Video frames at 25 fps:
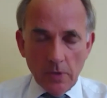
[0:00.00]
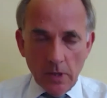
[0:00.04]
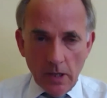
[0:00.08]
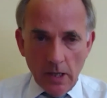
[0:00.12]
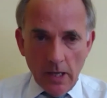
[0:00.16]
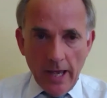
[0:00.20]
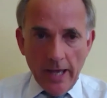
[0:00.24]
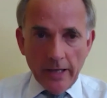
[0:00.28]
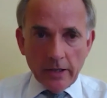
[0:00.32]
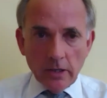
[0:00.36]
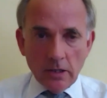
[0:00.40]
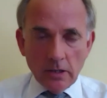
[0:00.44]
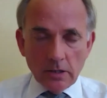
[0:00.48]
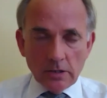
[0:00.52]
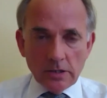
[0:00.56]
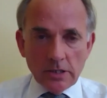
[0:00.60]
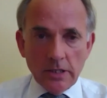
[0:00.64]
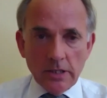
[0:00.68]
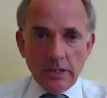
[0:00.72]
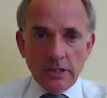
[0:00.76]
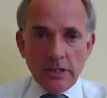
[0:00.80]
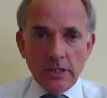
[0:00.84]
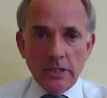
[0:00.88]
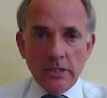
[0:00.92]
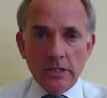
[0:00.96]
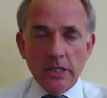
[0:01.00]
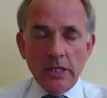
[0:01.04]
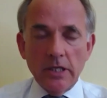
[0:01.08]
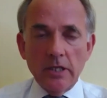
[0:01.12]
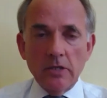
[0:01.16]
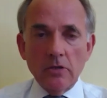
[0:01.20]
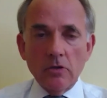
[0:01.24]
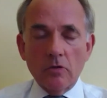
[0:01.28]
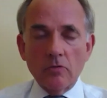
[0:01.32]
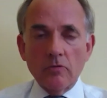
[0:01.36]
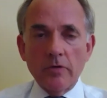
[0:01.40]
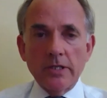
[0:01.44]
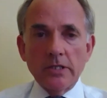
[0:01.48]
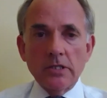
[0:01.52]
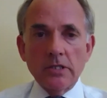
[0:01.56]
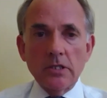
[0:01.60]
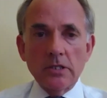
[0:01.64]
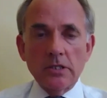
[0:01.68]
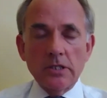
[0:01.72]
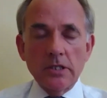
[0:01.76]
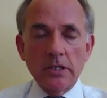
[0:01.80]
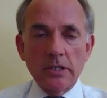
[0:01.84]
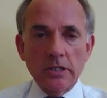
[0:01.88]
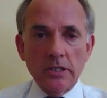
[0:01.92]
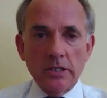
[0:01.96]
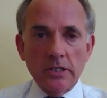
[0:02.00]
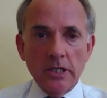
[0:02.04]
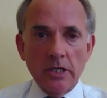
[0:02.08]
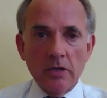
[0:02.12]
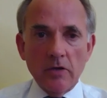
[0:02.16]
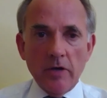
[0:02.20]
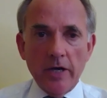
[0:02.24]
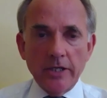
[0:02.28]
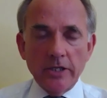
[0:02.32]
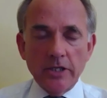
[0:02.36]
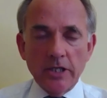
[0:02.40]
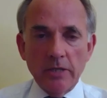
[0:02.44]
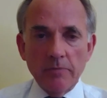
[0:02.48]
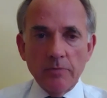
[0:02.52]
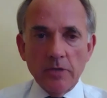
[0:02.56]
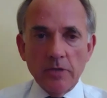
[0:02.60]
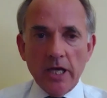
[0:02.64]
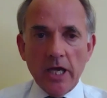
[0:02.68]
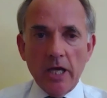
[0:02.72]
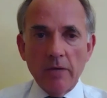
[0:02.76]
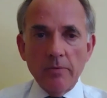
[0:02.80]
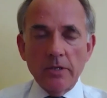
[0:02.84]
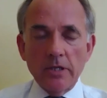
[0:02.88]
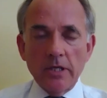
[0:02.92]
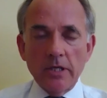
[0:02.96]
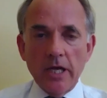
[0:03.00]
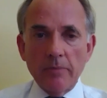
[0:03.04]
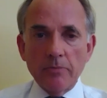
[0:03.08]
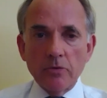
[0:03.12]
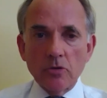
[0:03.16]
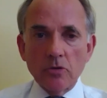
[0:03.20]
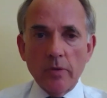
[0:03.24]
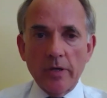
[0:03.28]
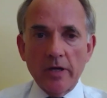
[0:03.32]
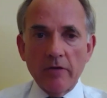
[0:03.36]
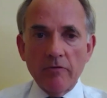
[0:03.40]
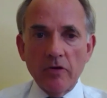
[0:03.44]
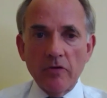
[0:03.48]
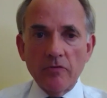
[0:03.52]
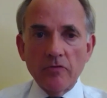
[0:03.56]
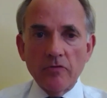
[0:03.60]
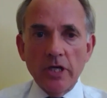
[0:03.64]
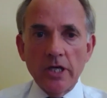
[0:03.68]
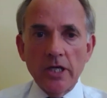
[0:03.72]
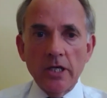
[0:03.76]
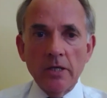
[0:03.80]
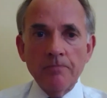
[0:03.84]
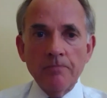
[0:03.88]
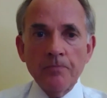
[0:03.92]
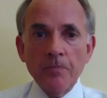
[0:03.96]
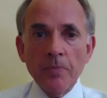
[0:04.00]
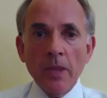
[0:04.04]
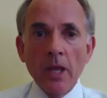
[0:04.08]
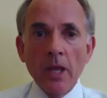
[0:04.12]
NRCGT, non-resident CGT regime that came in April 2015,